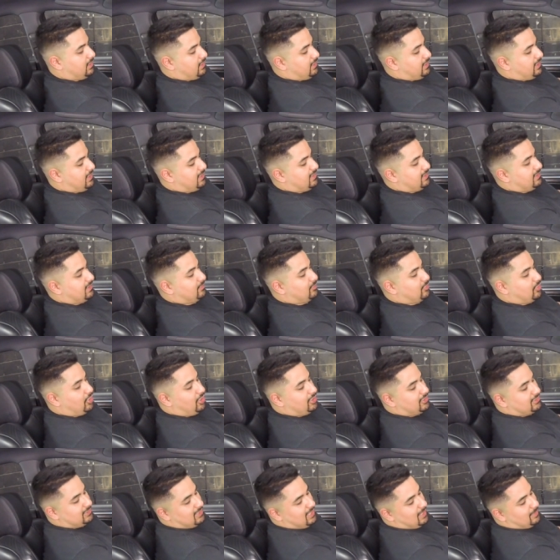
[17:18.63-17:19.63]
and I'm
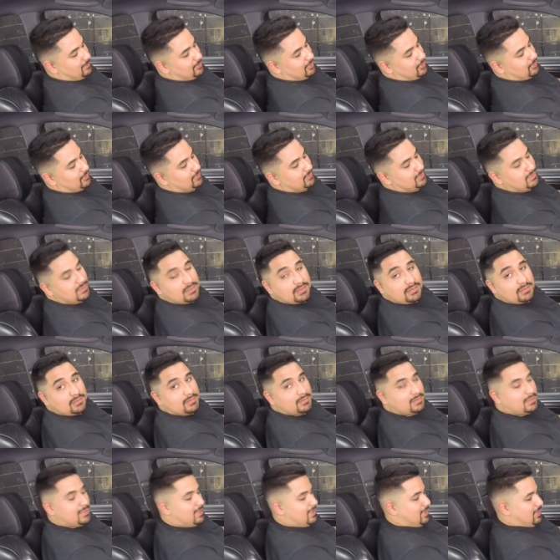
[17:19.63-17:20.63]
calling Domino's.
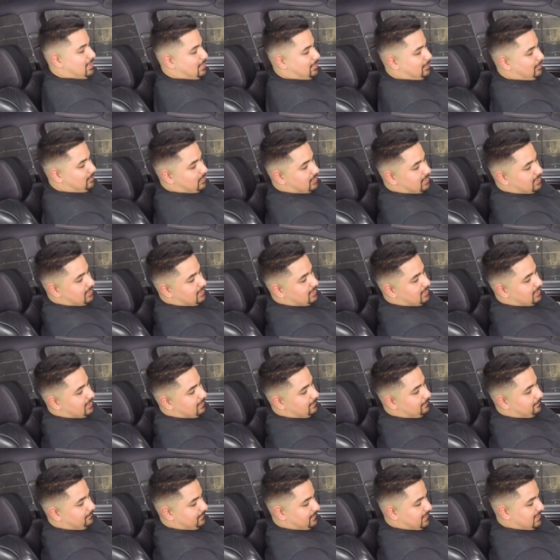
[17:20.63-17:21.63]
But
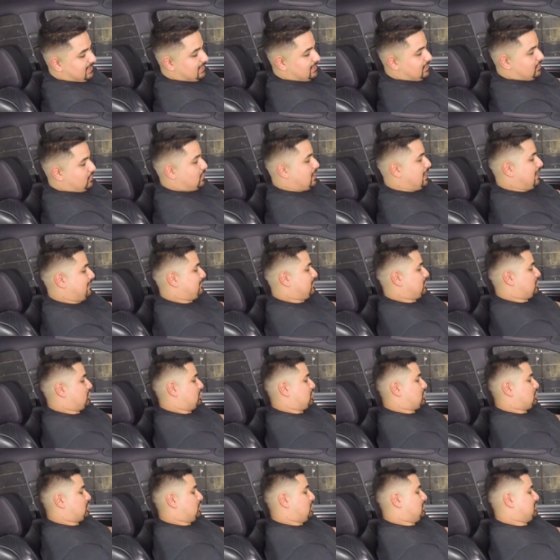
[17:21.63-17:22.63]
uh, and then you have your
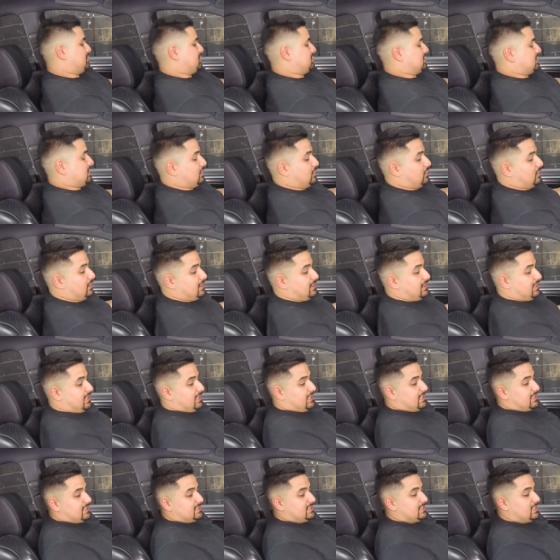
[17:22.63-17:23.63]
controls. The only
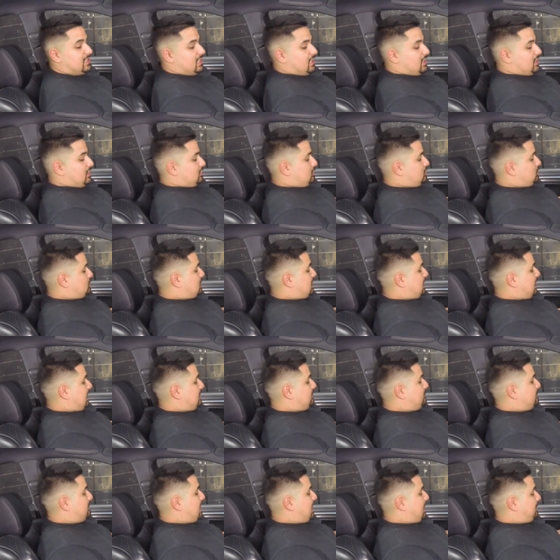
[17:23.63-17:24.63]
thing is you
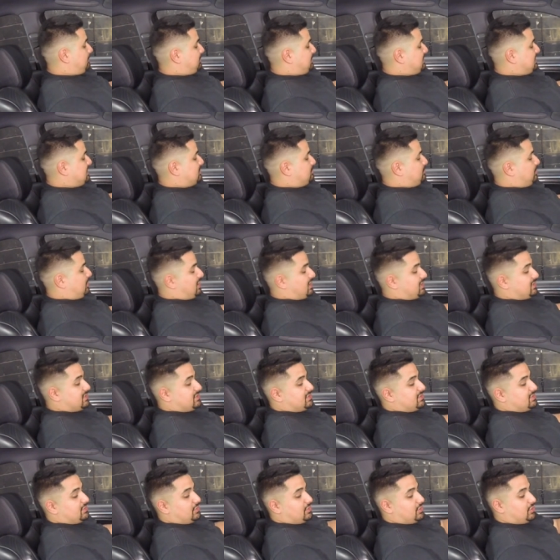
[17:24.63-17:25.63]
can map these
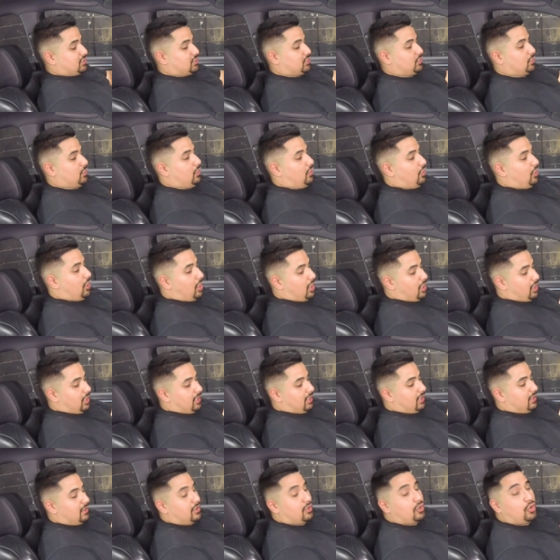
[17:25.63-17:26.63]
buttons to control
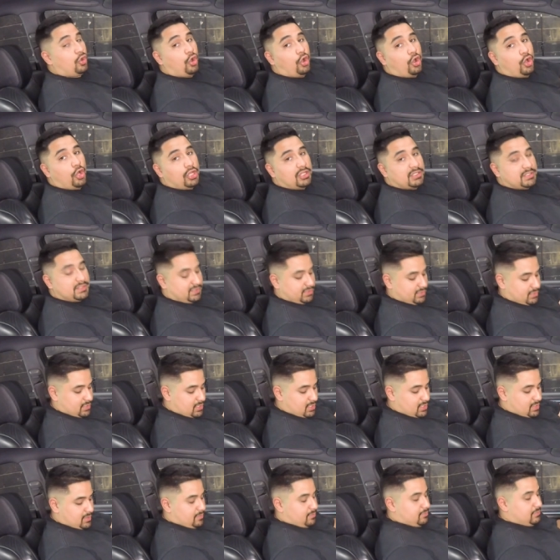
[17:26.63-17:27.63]
uh, calls,
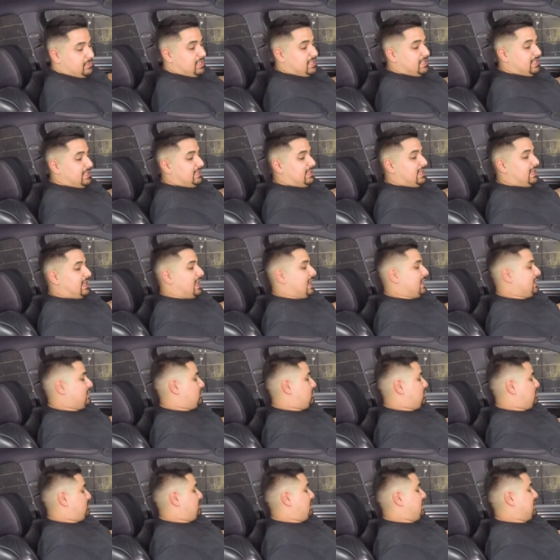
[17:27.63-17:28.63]
meaning like I
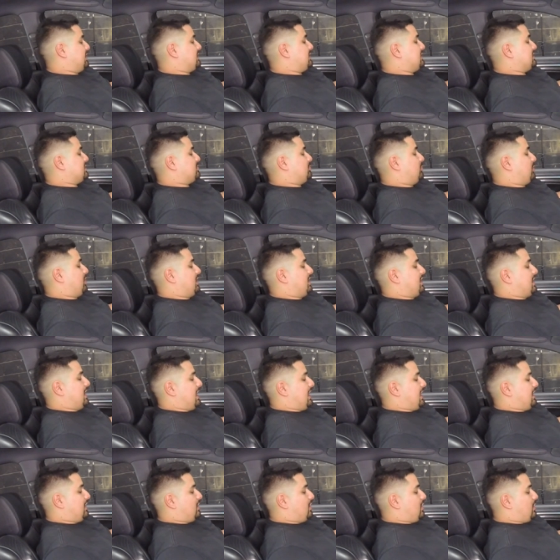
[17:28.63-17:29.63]
could make this button
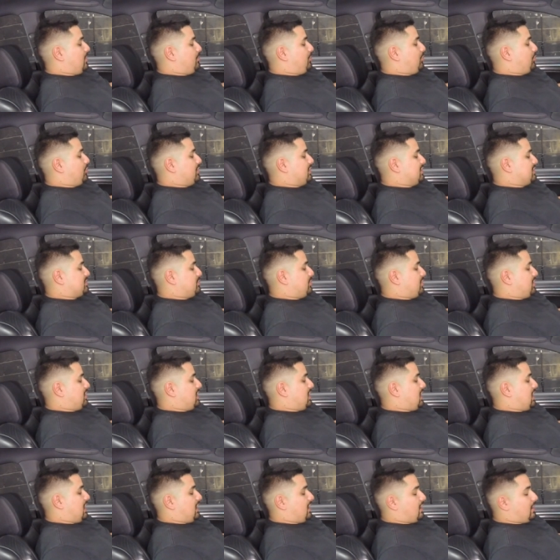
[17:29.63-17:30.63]
hang up or this
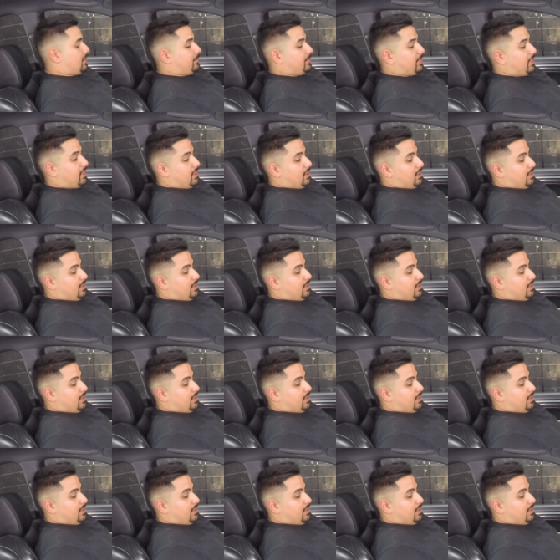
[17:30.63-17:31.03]
button hang up,